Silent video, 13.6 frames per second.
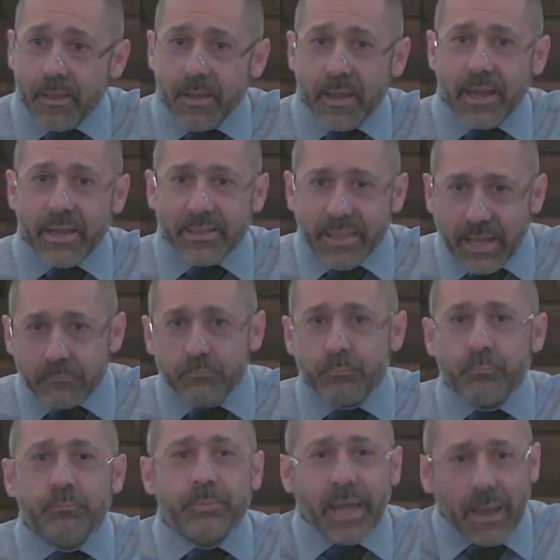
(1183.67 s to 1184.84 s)
And
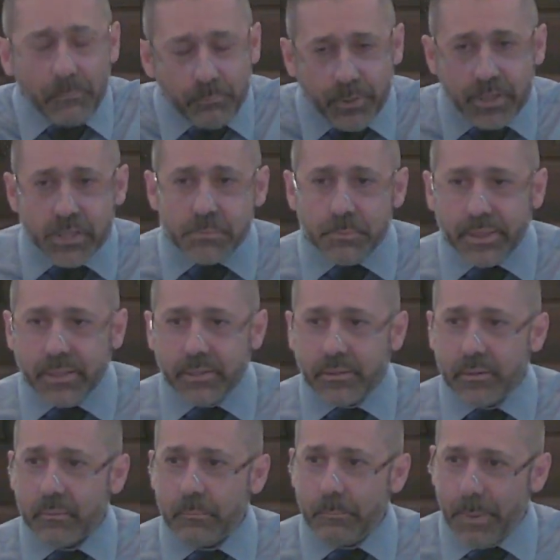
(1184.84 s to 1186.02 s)
that brings me
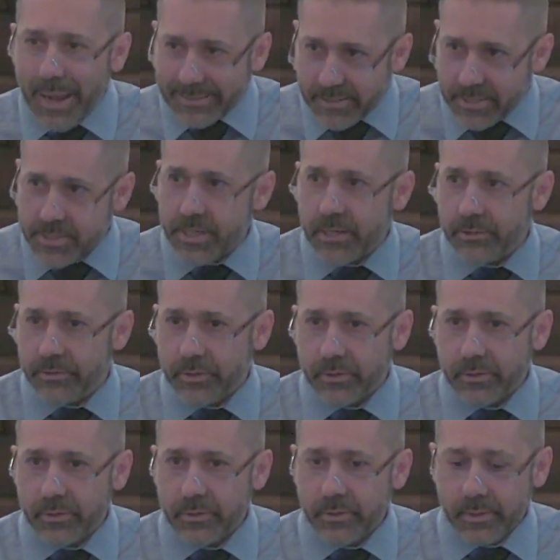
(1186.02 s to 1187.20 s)
back to center.
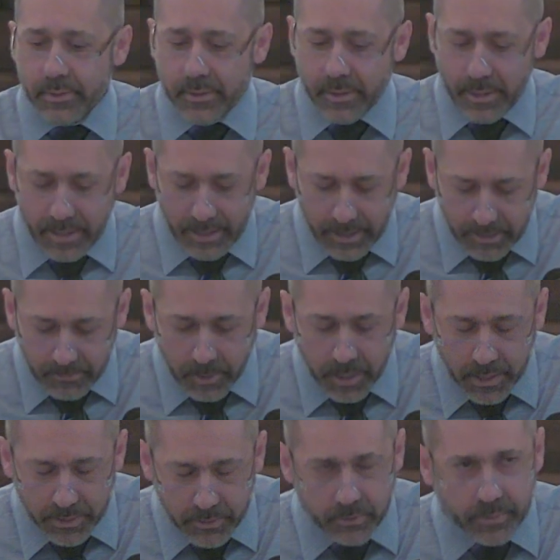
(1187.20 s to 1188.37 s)
Am I
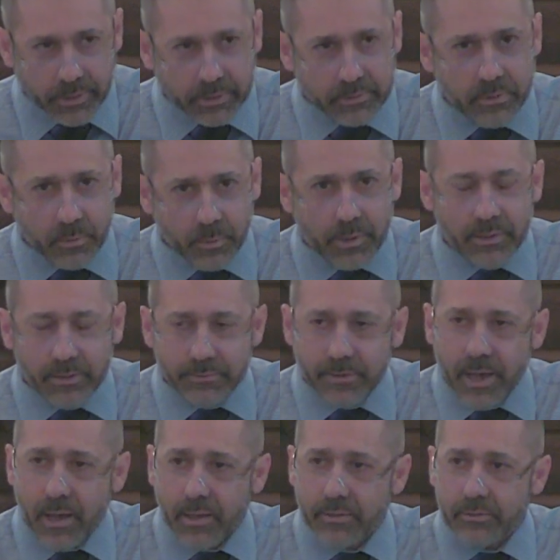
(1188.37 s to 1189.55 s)
doing the will of
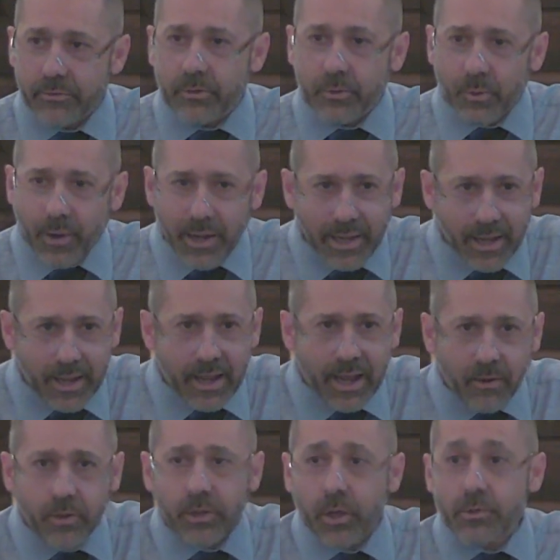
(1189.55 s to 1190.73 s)
God? How
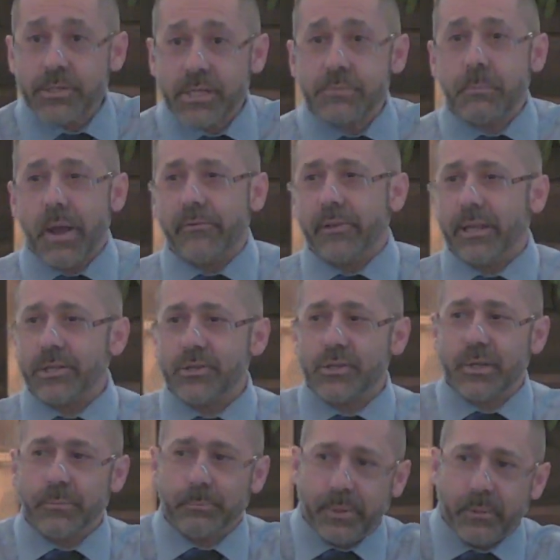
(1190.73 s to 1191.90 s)
close has my
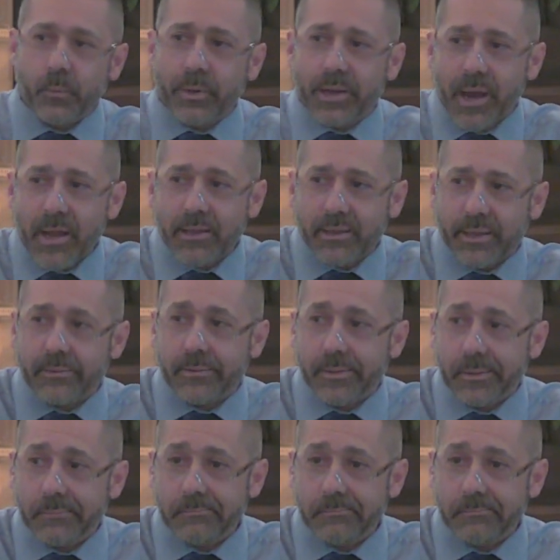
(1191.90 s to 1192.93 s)
relationship been with God lately?